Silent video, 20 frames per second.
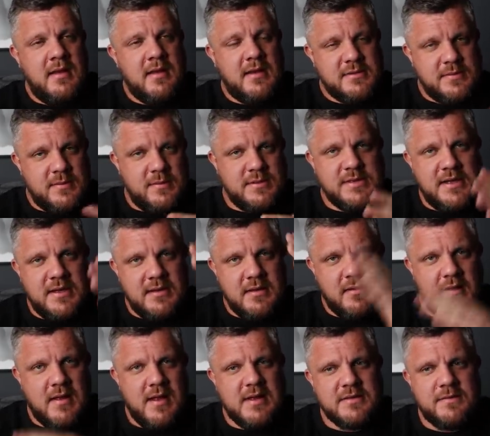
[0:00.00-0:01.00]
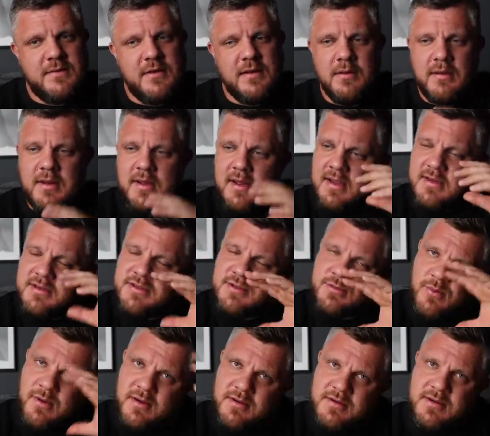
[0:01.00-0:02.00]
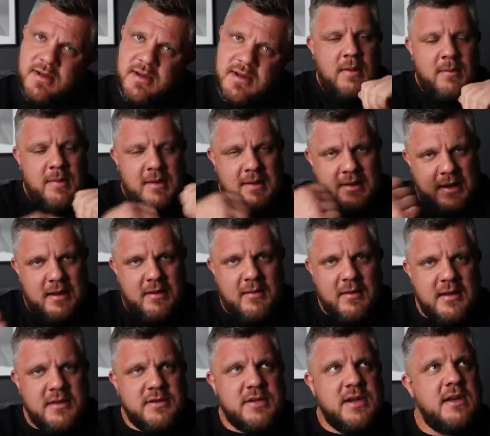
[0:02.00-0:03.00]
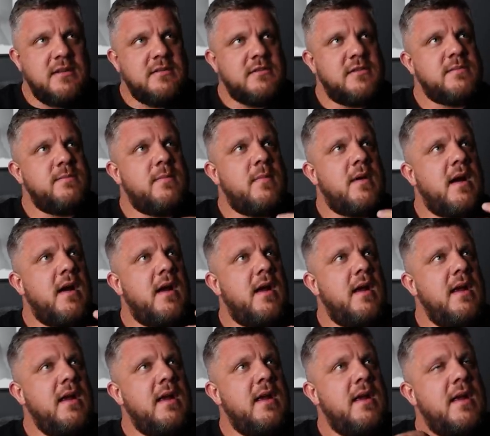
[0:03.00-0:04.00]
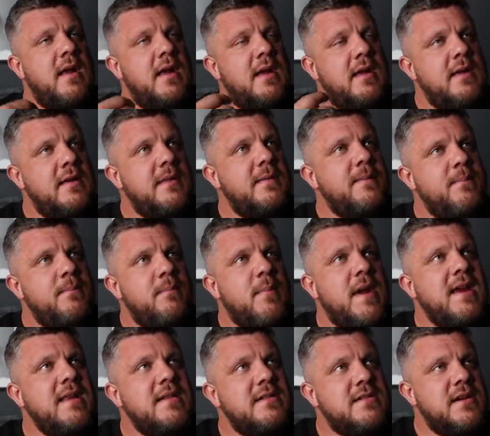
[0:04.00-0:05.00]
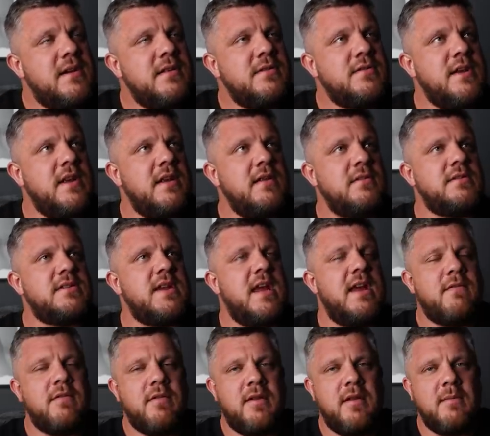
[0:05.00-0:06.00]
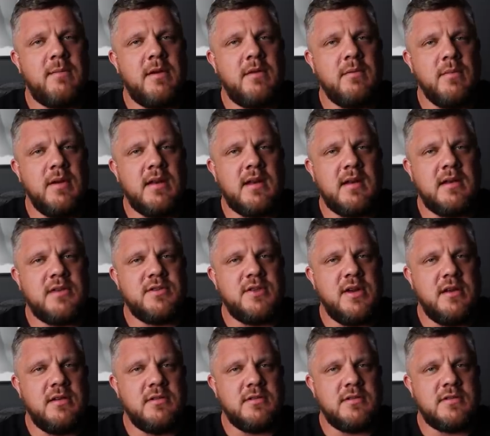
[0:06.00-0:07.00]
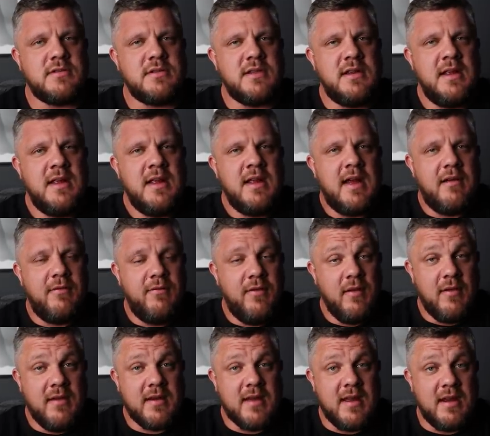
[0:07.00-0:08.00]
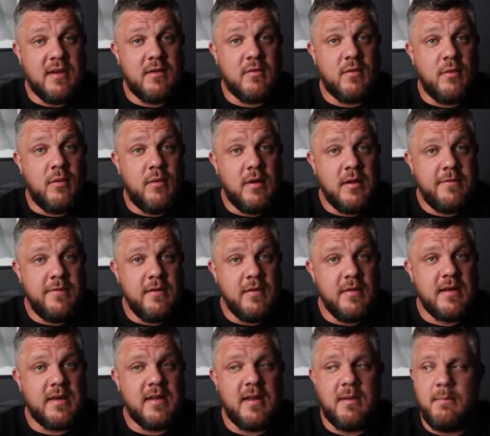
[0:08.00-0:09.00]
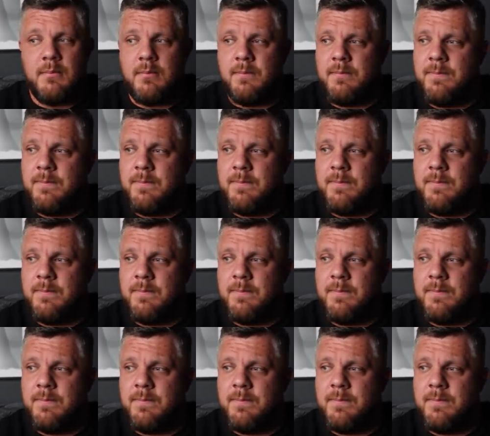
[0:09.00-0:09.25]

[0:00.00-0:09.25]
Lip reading: that's what we were saying in the last video, I switch. My mentality changes, my mindset changes, everything about me kind of changes. I feel like I grow, I feel like I